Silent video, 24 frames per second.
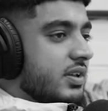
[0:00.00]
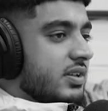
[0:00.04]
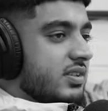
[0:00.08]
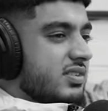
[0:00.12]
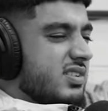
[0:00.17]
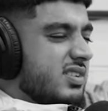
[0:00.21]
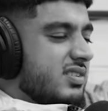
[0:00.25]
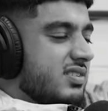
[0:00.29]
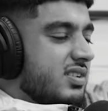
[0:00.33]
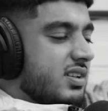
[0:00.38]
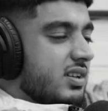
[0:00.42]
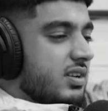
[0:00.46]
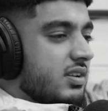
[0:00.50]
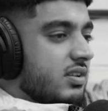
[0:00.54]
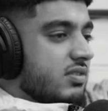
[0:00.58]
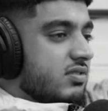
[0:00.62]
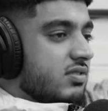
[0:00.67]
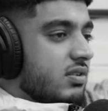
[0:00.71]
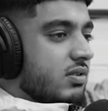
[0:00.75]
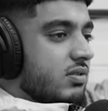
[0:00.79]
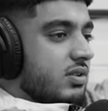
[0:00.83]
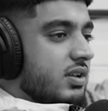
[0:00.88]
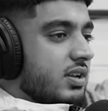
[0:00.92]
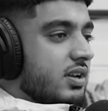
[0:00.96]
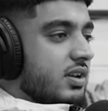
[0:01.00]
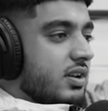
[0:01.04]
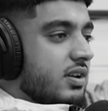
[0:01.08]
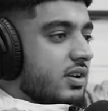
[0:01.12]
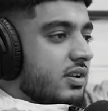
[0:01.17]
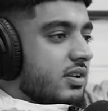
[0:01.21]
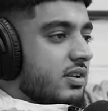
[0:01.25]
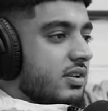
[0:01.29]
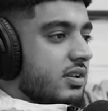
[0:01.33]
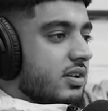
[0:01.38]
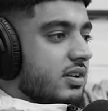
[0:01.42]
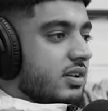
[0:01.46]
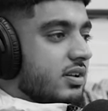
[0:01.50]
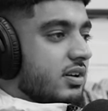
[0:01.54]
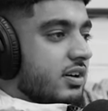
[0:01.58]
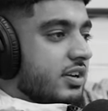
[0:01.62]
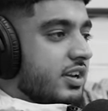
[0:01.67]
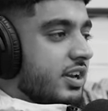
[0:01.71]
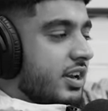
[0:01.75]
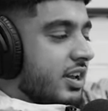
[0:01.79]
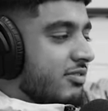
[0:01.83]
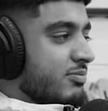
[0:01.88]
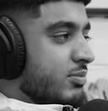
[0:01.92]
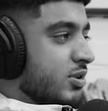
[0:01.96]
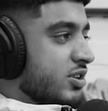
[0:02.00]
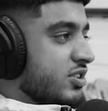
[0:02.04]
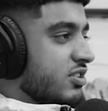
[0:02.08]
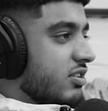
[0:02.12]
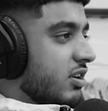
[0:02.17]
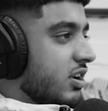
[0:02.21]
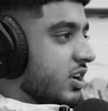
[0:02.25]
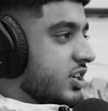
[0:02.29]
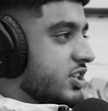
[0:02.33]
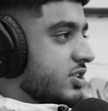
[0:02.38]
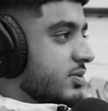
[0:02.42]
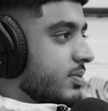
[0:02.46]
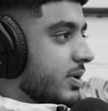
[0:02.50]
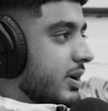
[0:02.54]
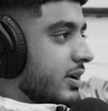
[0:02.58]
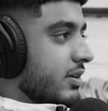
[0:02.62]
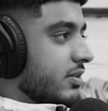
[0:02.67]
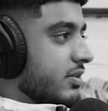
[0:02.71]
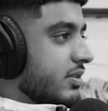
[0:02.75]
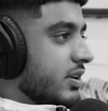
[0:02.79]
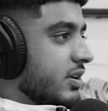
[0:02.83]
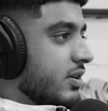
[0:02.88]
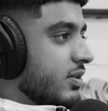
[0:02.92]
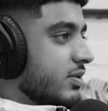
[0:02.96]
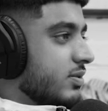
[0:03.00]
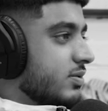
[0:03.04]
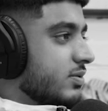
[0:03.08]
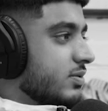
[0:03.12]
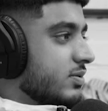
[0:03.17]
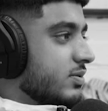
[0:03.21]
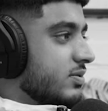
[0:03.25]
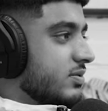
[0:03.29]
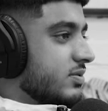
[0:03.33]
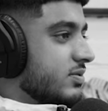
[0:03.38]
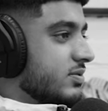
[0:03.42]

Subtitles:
16 years old then, and I didn't have much knowledge about, you know,